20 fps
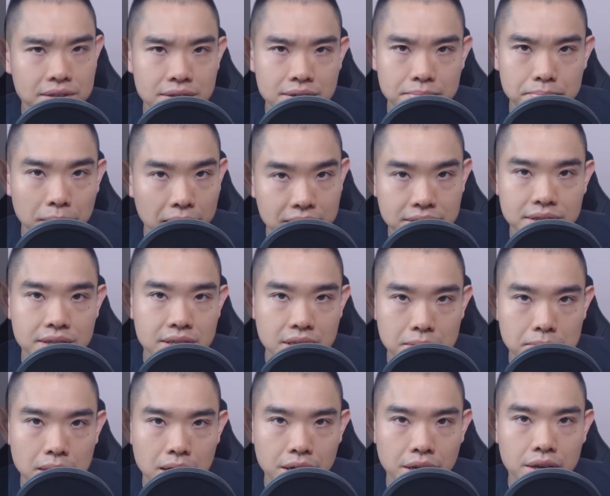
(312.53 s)
biases in the
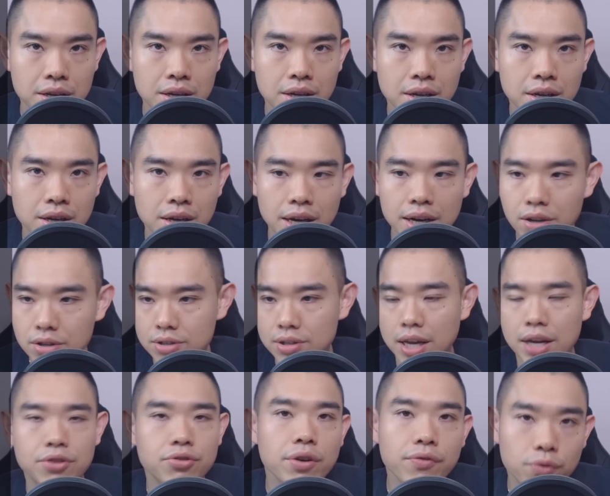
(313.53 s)
market.
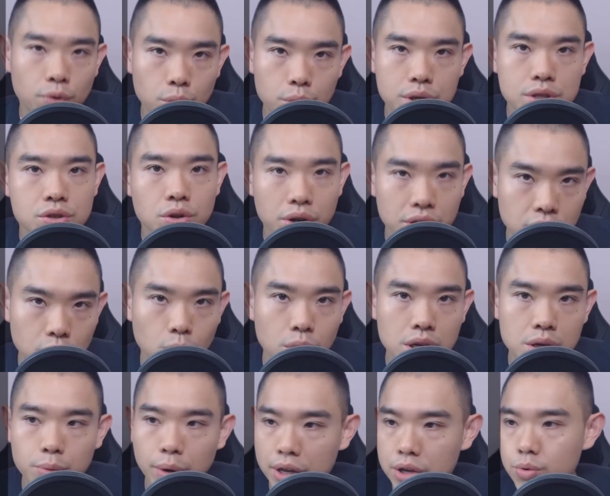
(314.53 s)
And trend following is not the
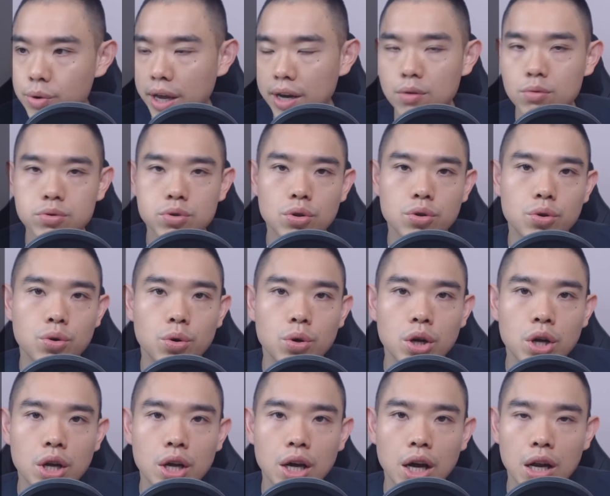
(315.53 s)
only way. You can also,
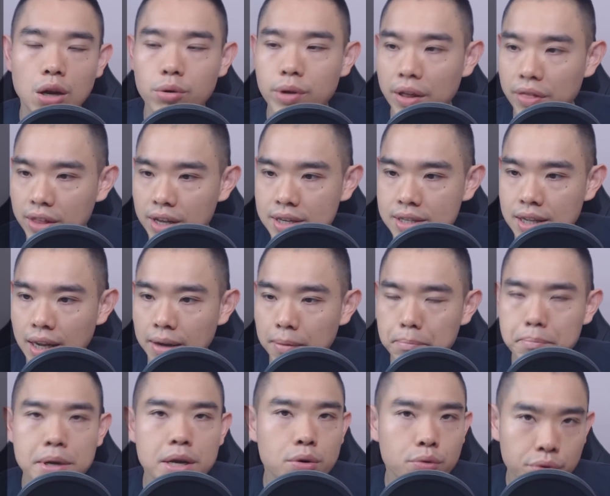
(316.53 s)
look at things like
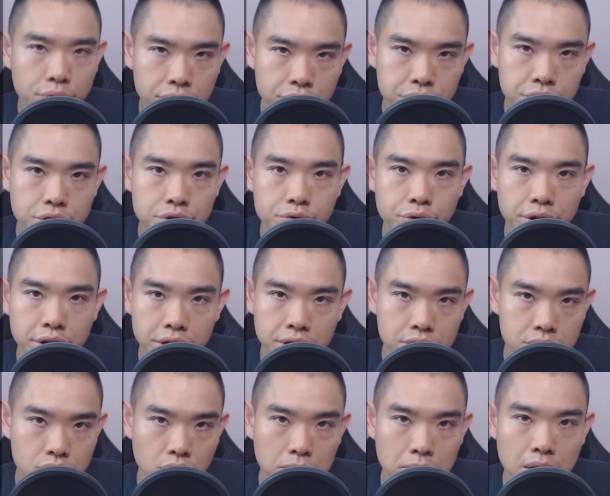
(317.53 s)
mean reversion trading in the
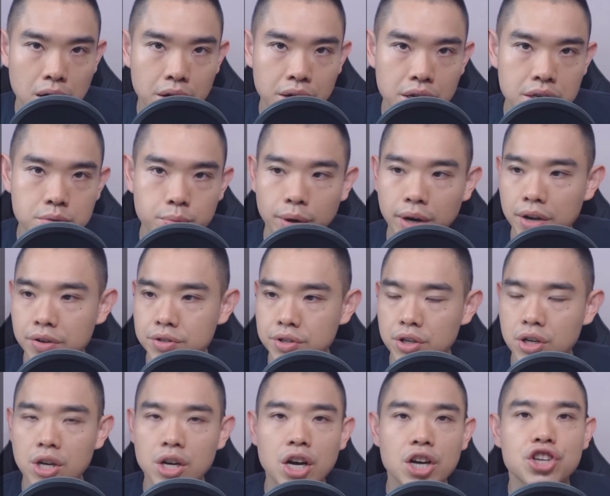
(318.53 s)
stock markets when there's a
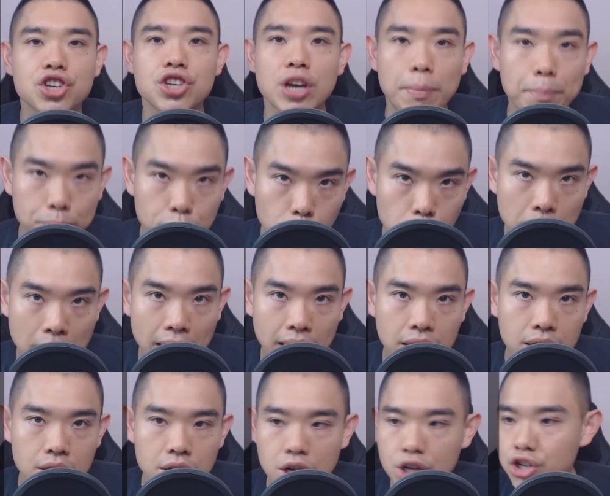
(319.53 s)
sharp pullback,
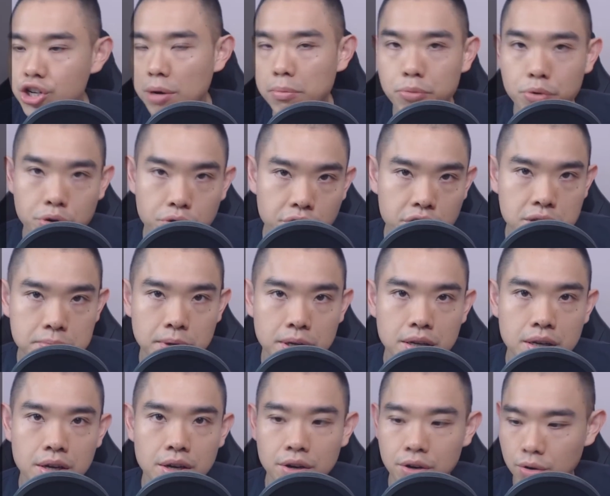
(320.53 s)
a sharp retracement,
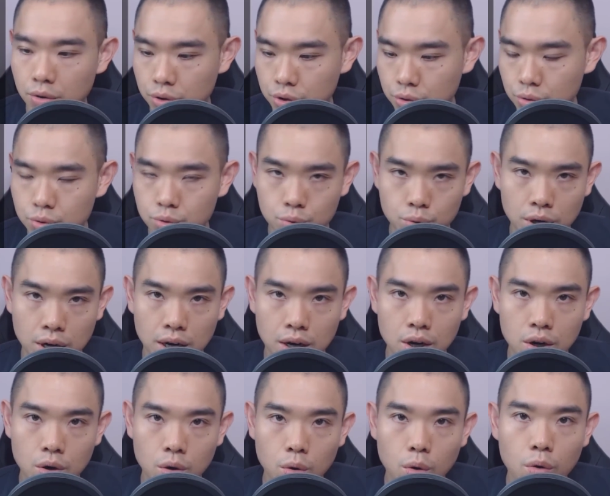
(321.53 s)
due to
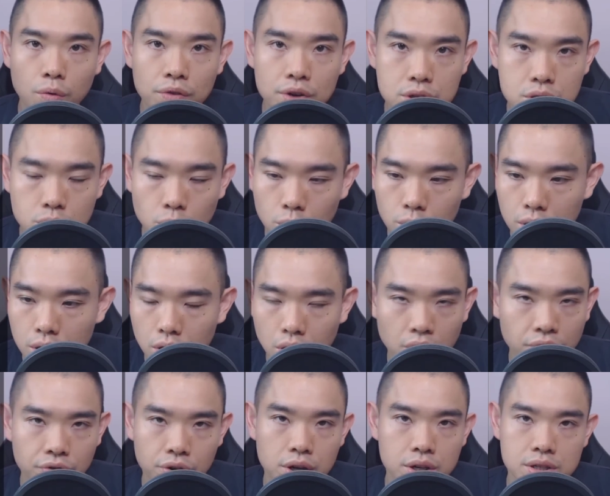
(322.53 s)
oversold
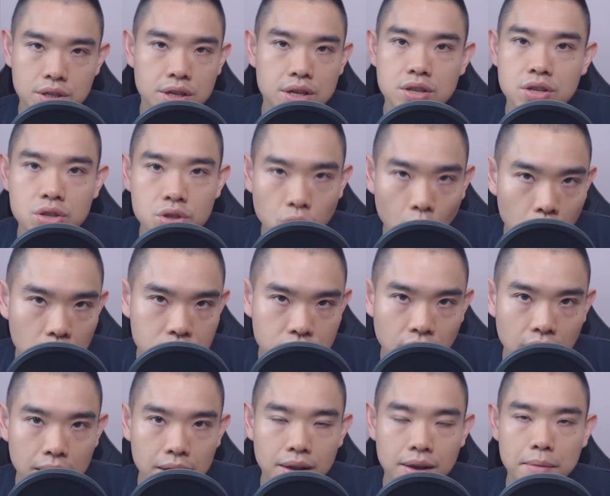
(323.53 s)
of certain stocks,
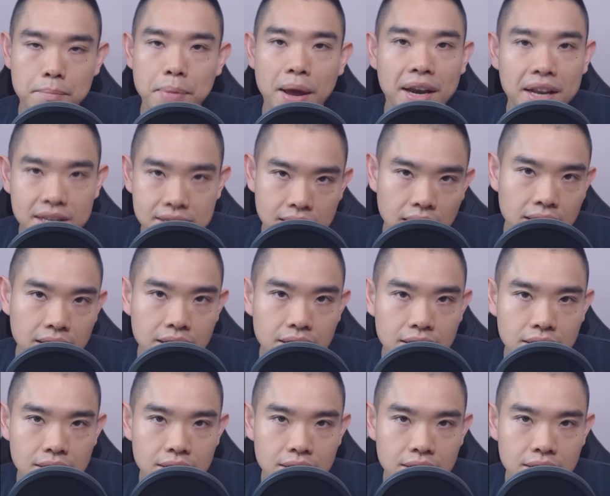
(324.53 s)
right? Panic selling.